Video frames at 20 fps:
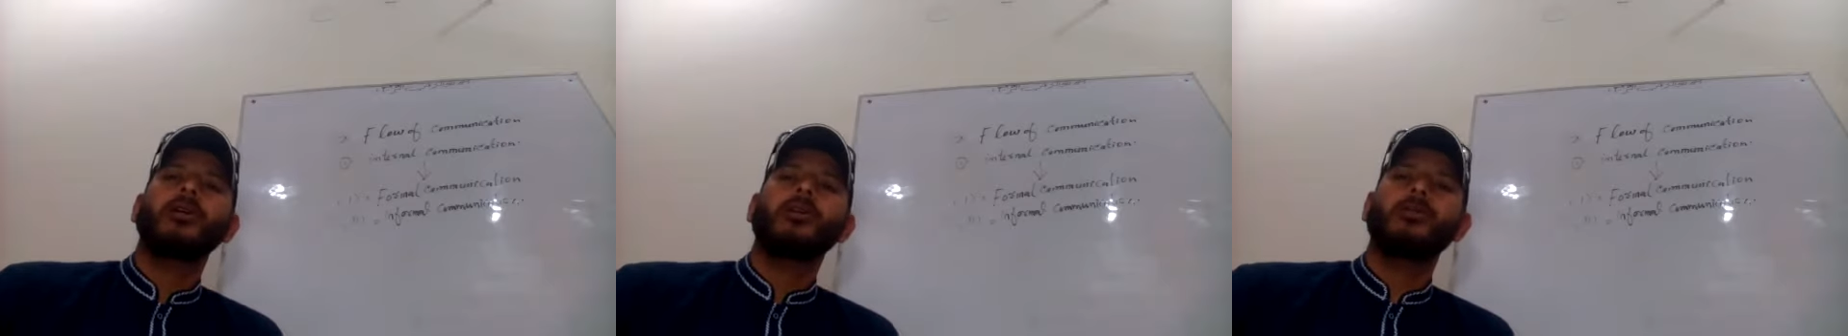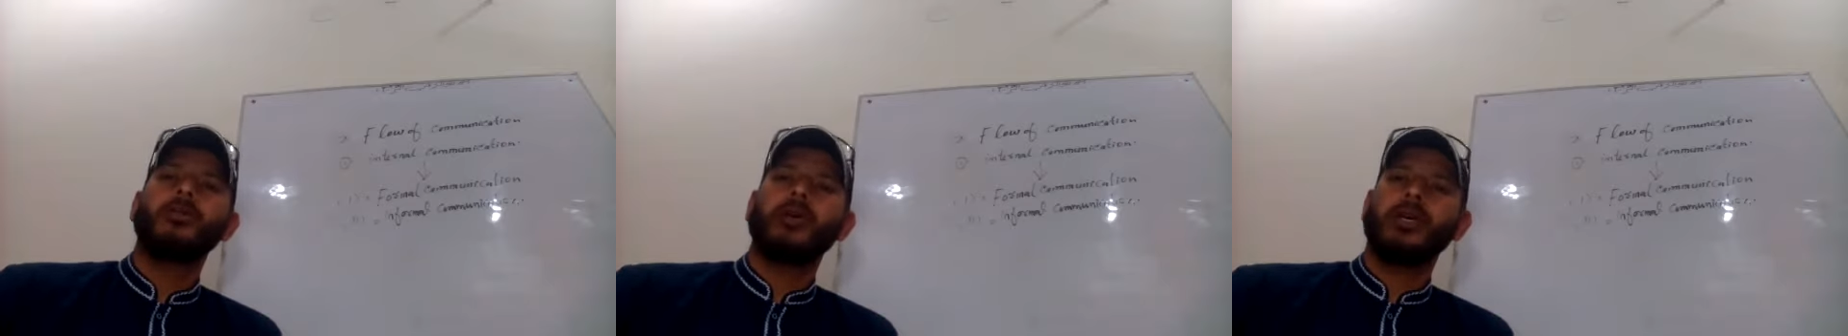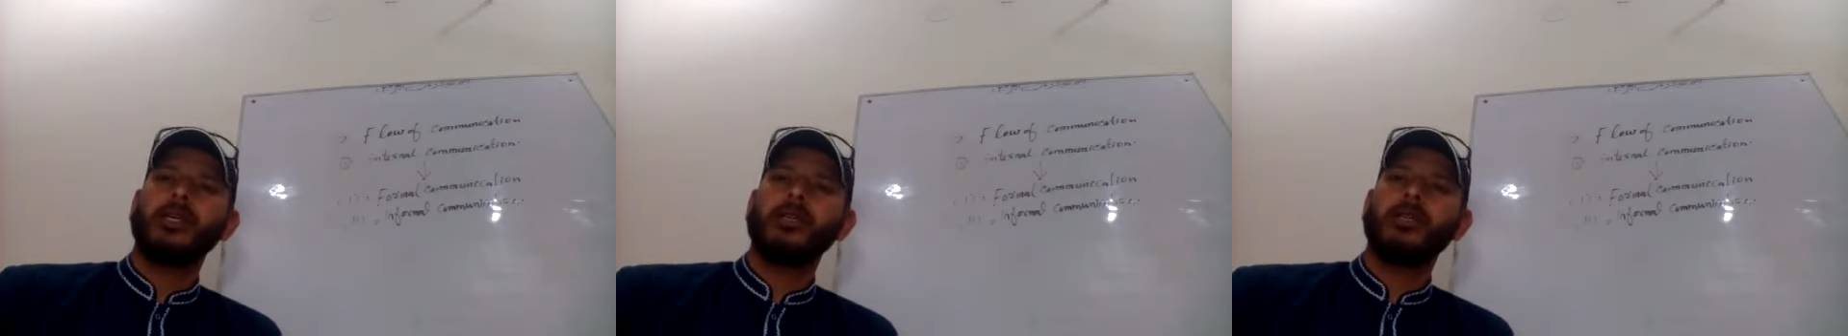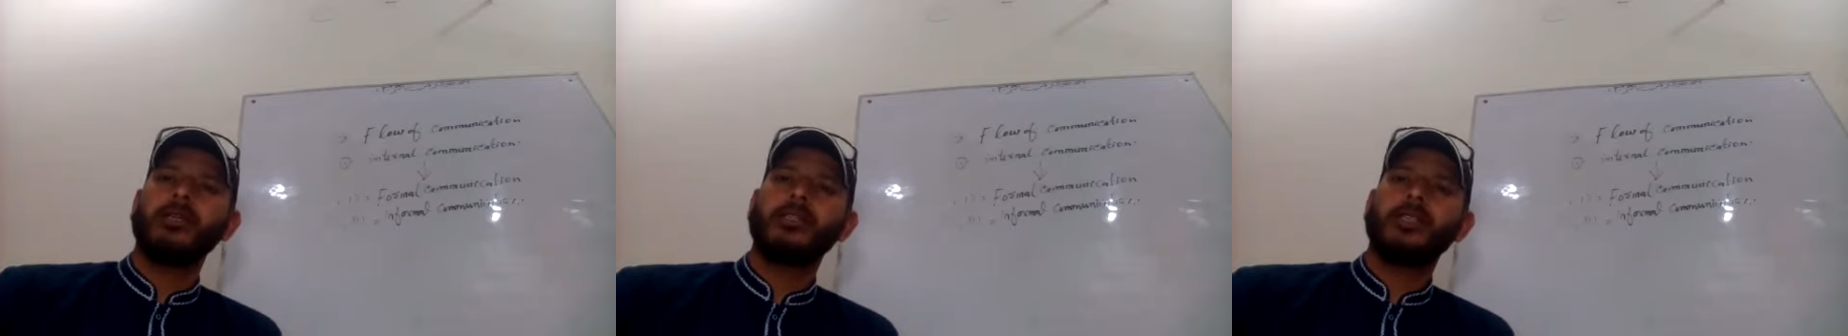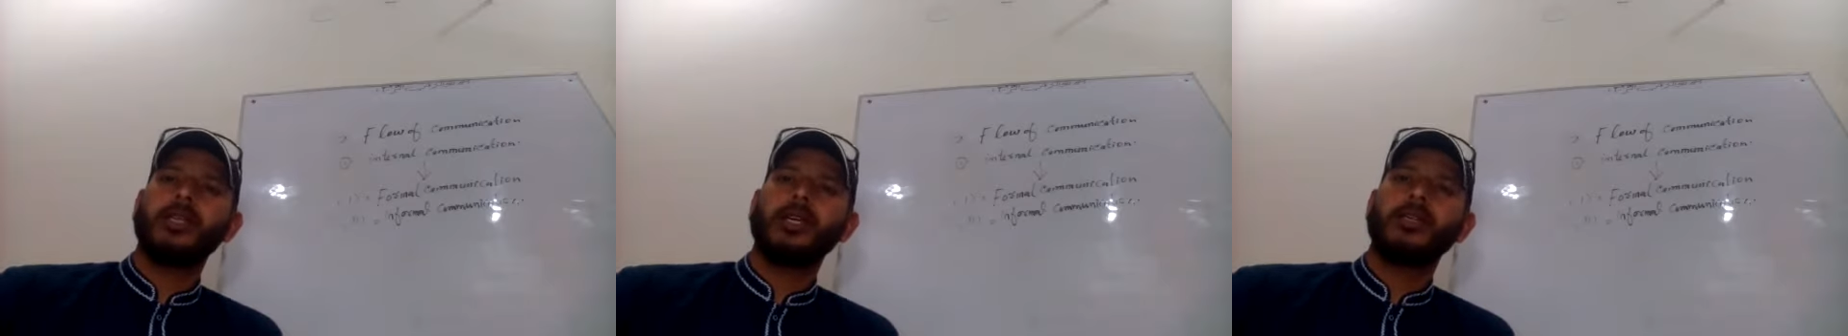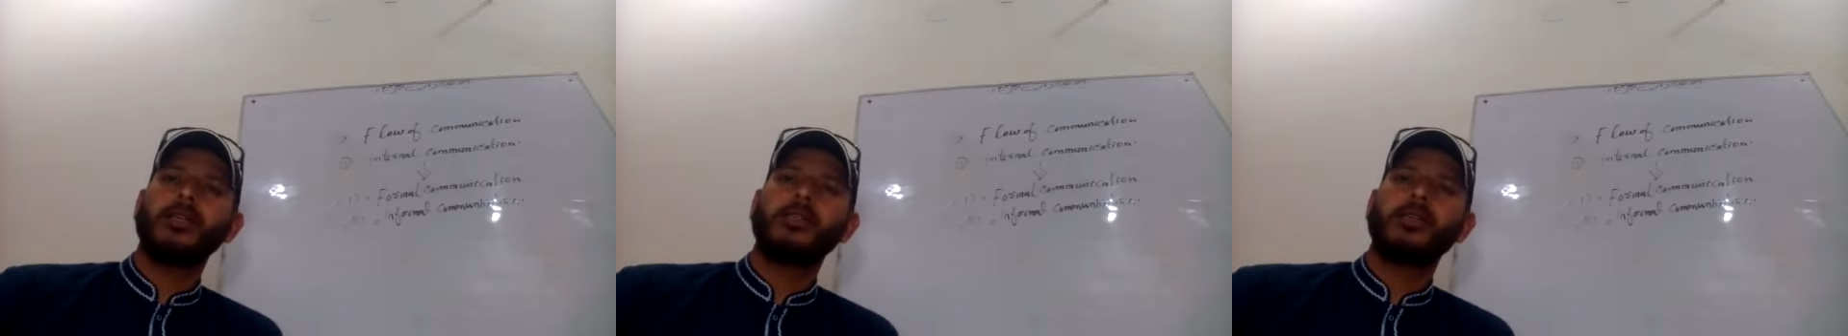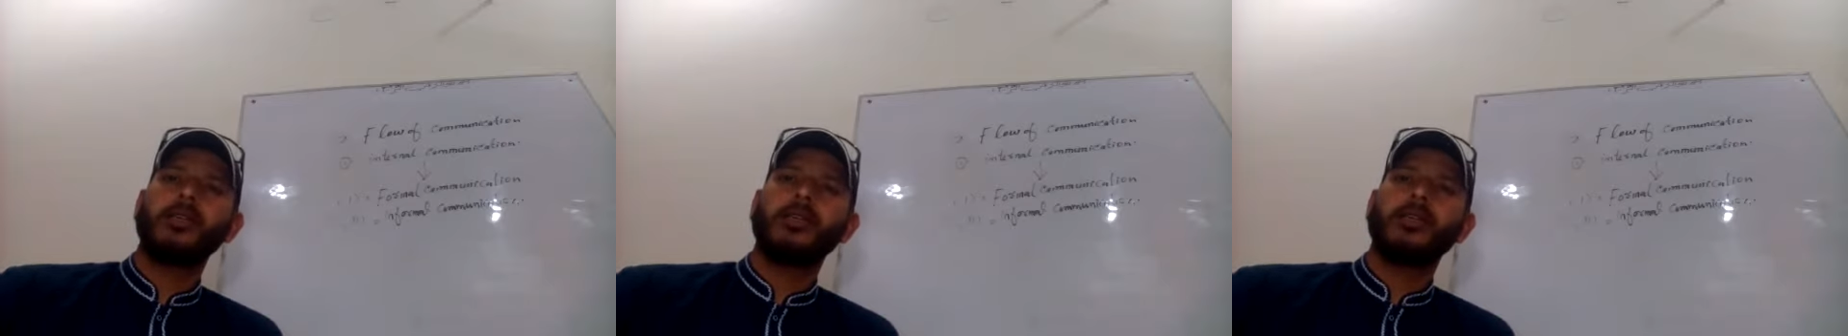to
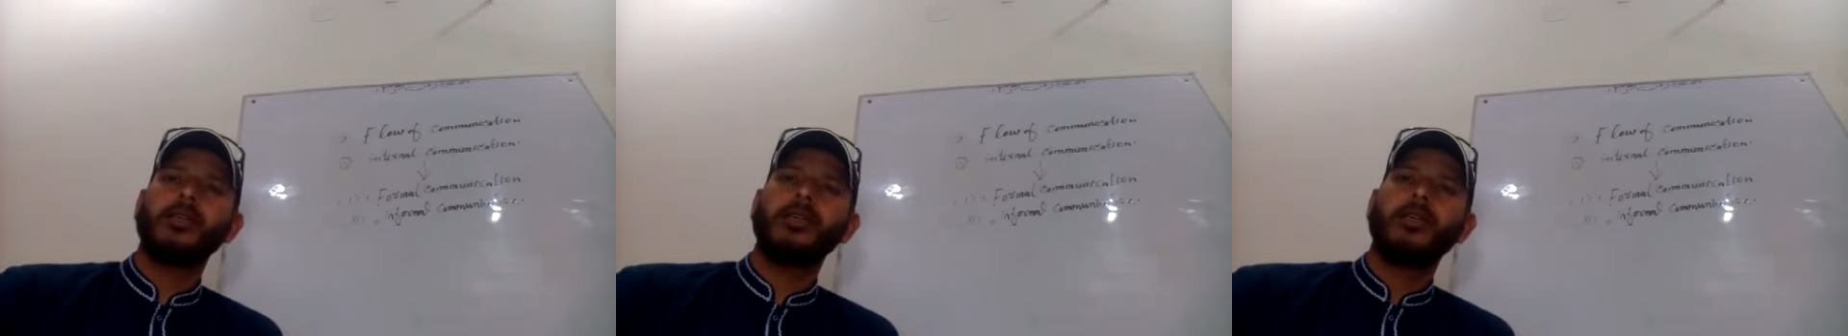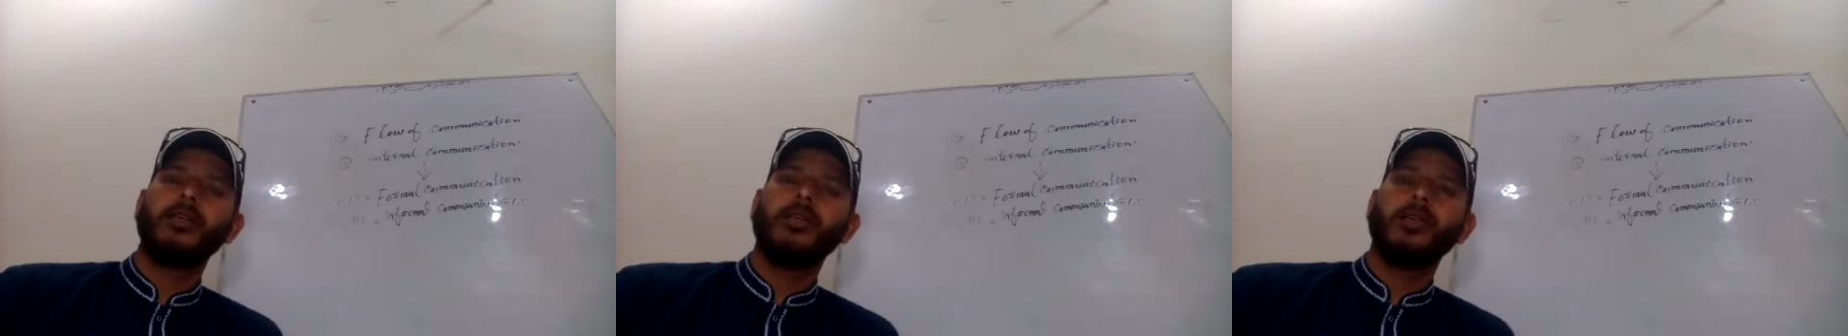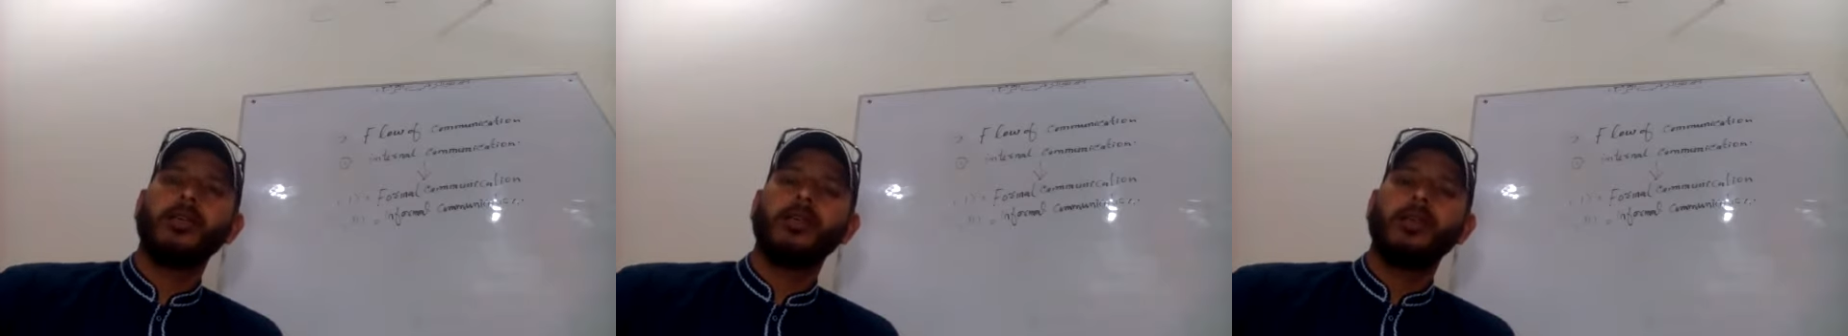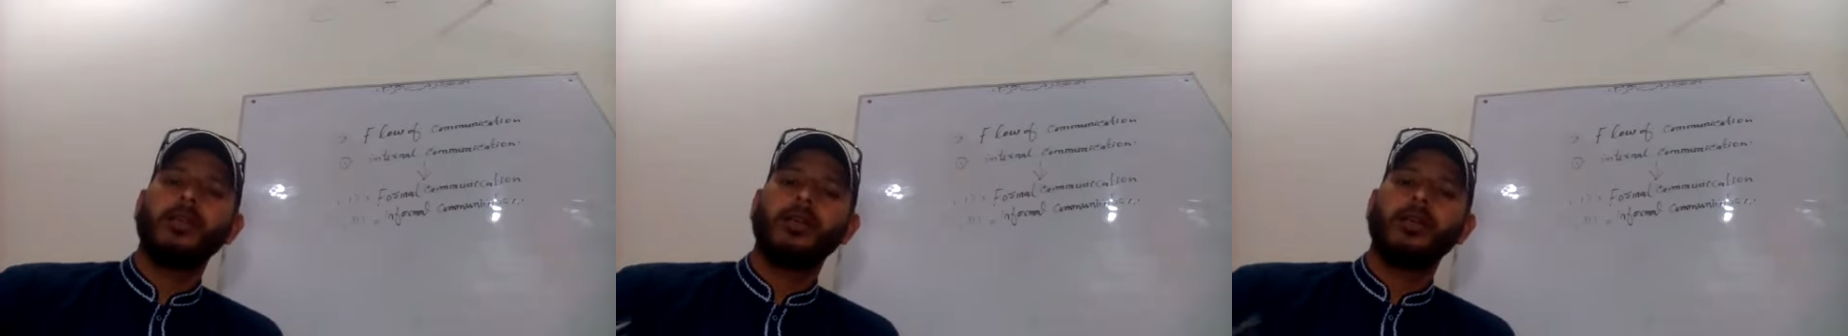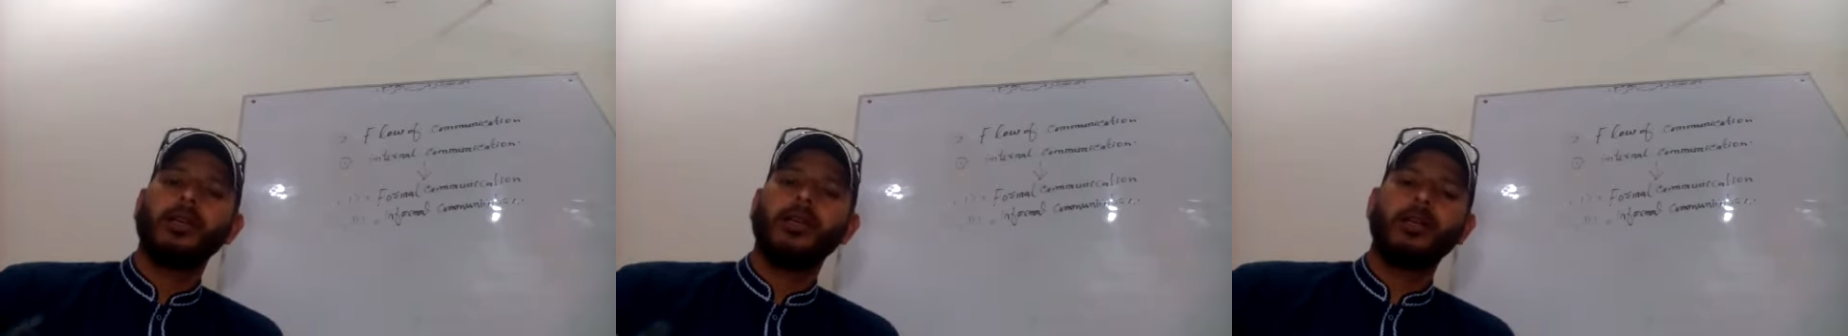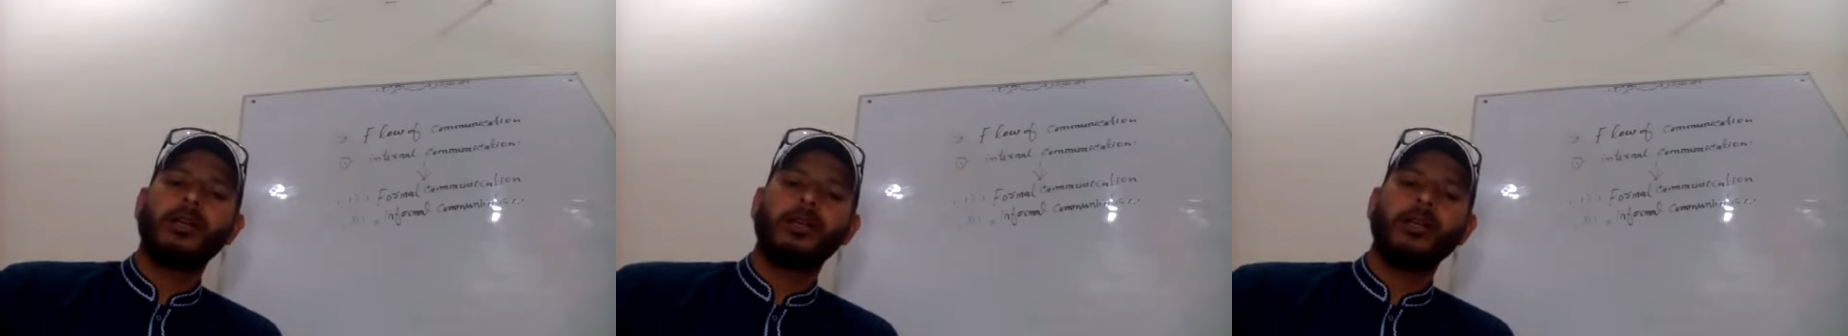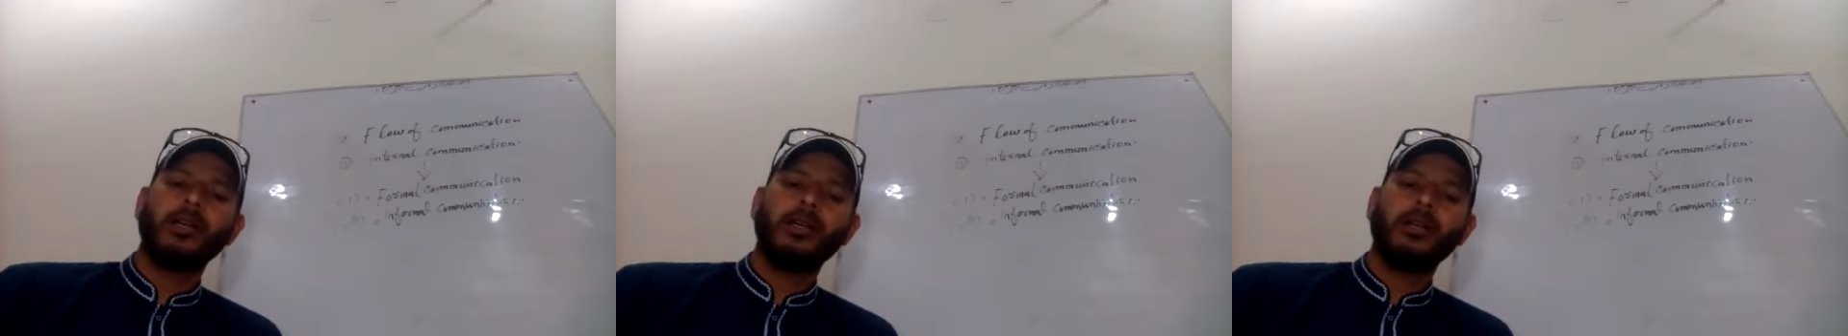understand the
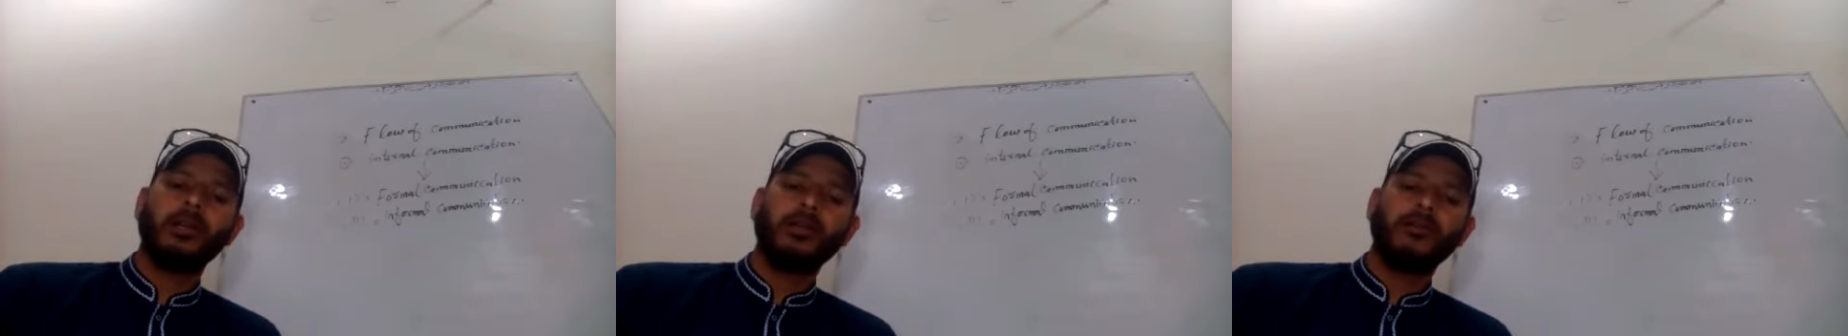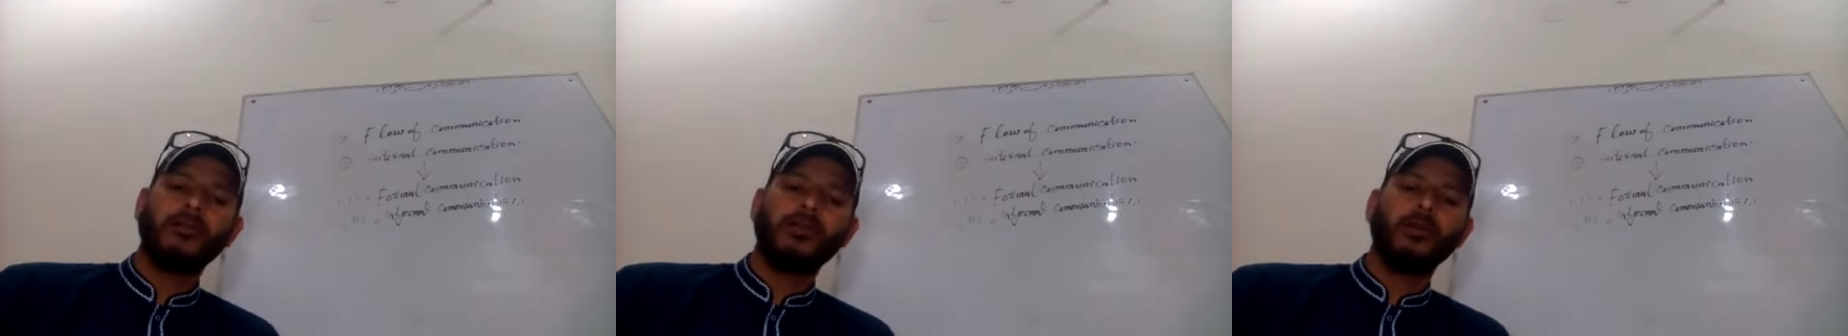internal